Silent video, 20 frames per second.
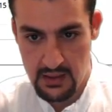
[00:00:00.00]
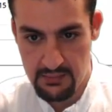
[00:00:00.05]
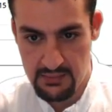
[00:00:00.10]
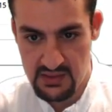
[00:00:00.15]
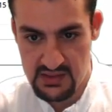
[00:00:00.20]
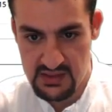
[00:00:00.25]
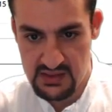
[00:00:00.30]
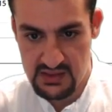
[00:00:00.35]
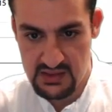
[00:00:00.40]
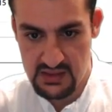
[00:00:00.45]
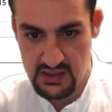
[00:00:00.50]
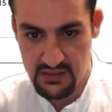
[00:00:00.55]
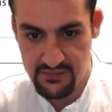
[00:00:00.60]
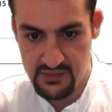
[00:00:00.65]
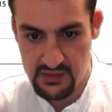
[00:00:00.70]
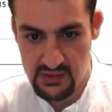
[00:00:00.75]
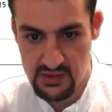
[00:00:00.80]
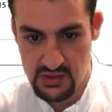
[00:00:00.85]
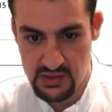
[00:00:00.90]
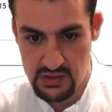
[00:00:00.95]
Let me see
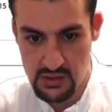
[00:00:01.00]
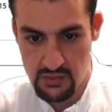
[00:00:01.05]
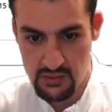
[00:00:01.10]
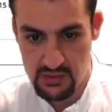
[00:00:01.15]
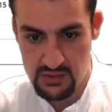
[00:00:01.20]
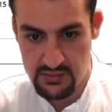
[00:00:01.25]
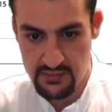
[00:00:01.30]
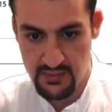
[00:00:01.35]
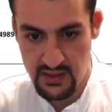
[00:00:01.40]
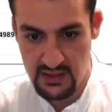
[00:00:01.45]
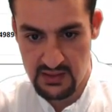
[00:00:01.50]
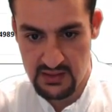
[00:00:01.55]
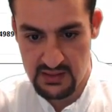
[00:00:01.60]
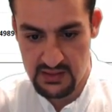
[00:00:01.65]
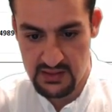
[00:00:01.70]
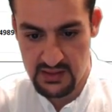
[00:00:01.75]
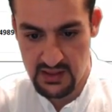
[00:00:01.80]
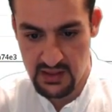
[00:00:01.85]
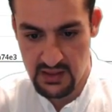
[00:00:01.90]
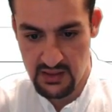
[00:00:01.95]
if it shows my
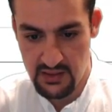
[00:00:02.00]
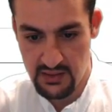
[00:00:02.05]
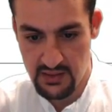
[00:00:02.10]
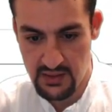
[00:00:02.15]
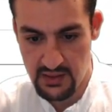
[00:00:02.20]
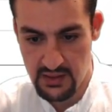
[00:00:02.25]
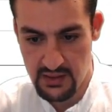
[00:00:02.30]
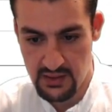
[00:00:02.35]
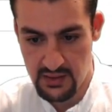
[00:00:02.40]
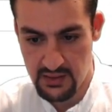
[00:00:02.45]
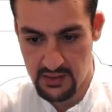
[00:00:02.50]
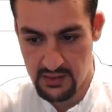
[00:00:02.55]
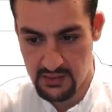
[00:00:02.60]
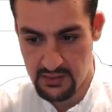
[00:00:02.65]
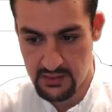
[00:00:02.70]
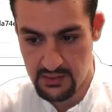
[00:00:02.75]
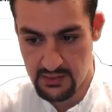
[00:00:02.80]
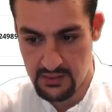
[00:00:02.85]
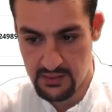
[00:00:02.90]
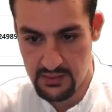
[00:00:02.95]
tier here.
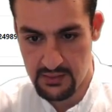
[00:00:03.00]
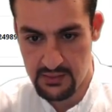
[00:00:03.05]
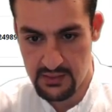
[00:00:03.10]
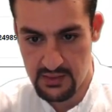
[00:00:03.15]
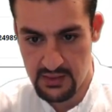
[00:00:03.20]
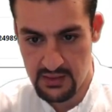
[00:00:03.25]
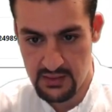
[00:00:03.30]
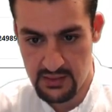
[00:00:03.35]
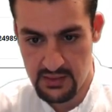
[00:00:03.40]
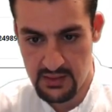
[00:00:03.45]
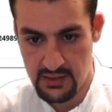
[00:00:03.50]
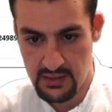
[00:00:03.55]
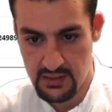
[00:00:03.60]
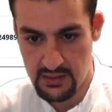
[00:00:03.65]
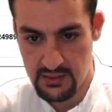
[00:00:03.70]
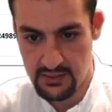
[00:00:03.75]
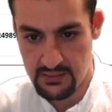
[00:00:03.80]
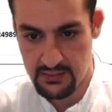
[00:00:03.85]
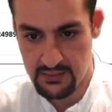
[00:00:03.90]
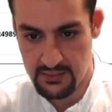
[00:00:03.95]
No, not
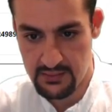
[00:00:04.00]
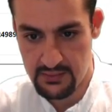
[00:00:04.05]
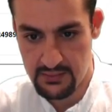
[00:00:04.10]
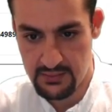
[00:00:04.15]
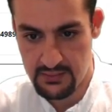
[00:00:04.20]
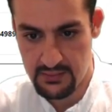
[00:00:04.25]
there.